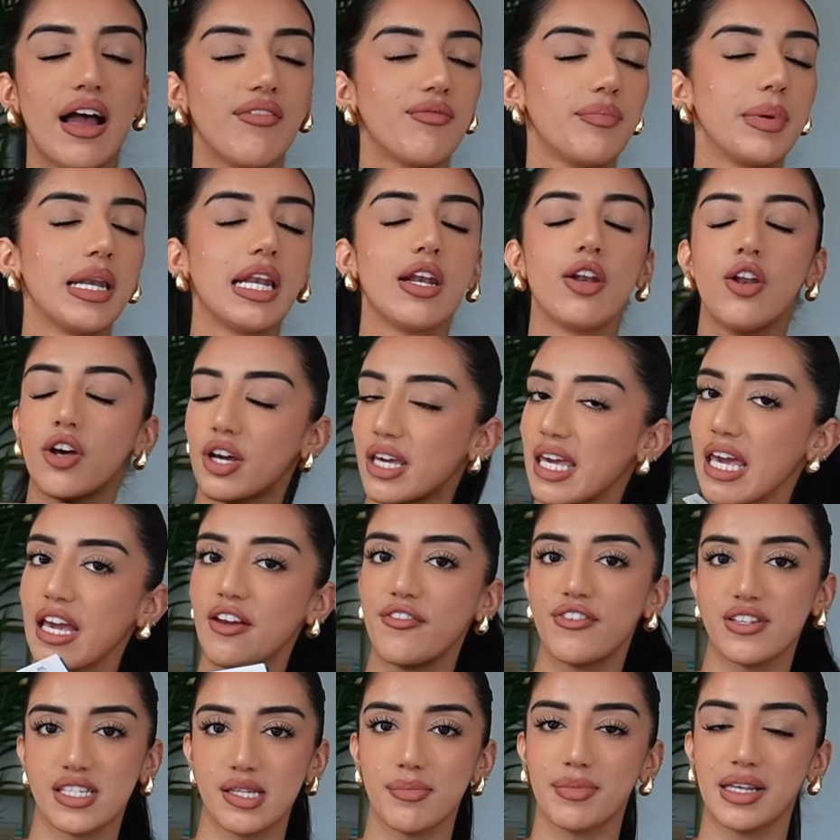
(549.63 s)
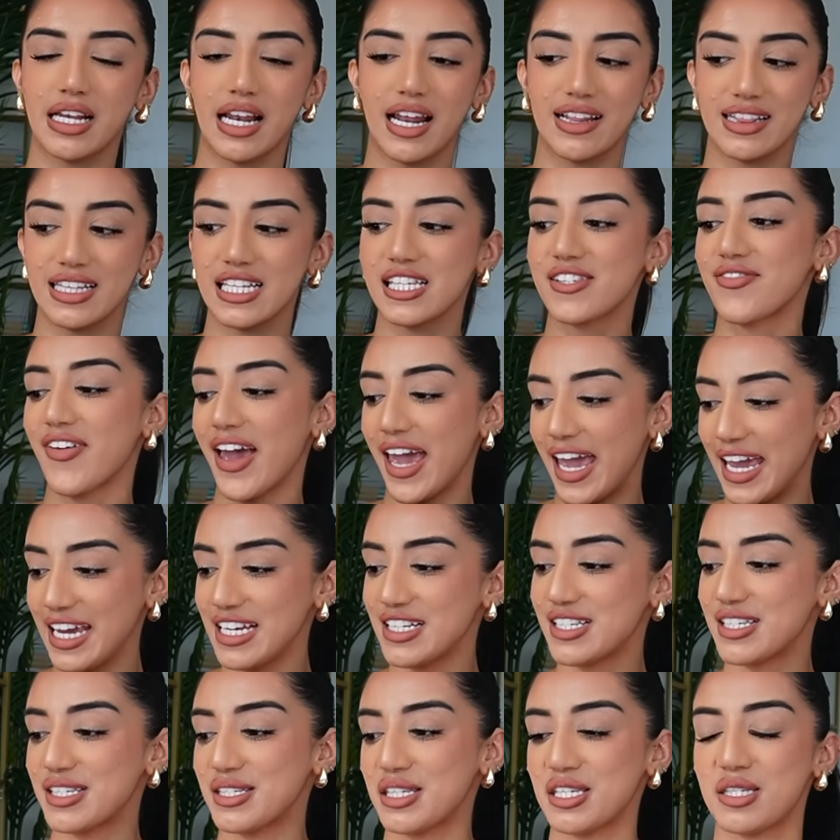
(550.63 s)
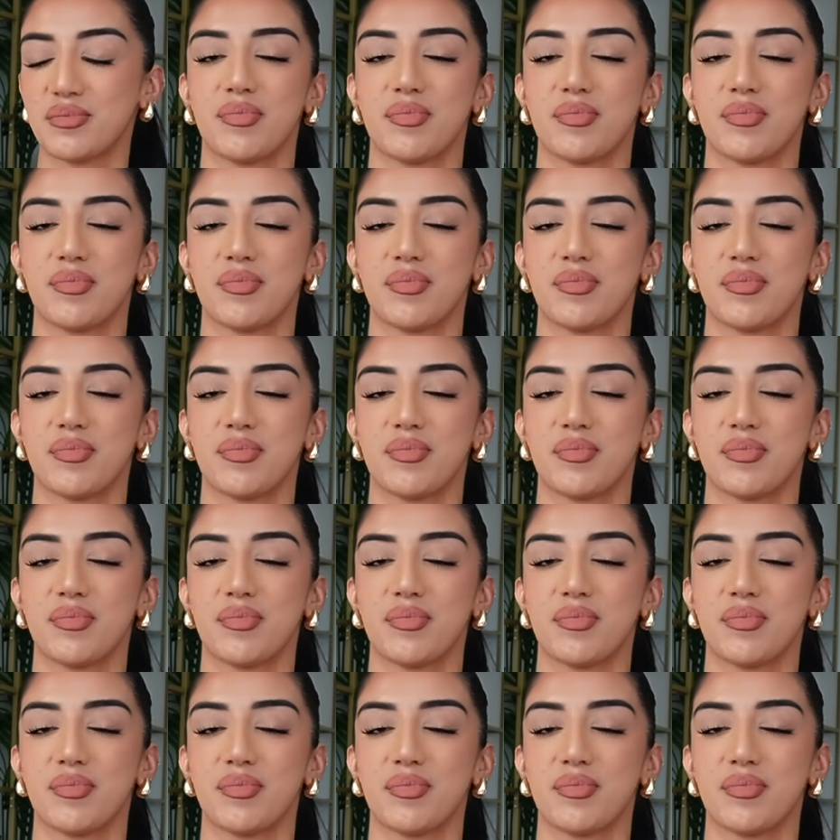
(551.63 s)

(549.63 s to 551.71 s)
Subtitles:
I've been looking for something like this for ages,